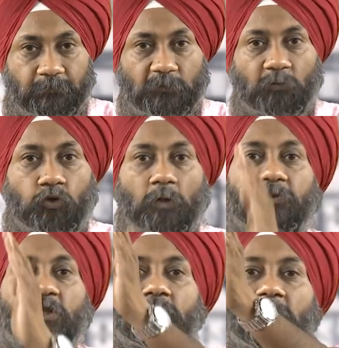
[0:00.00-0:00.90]
from
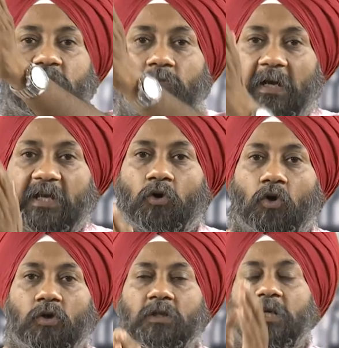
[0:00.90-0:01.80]
this much
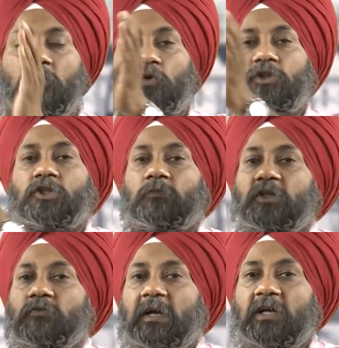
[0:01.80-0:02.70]
micron to this
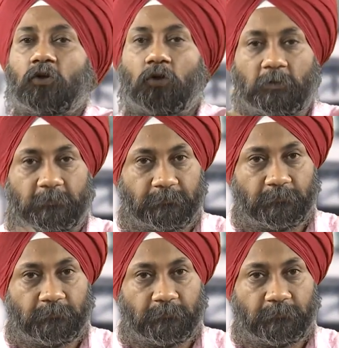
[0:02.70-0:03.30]
much micron.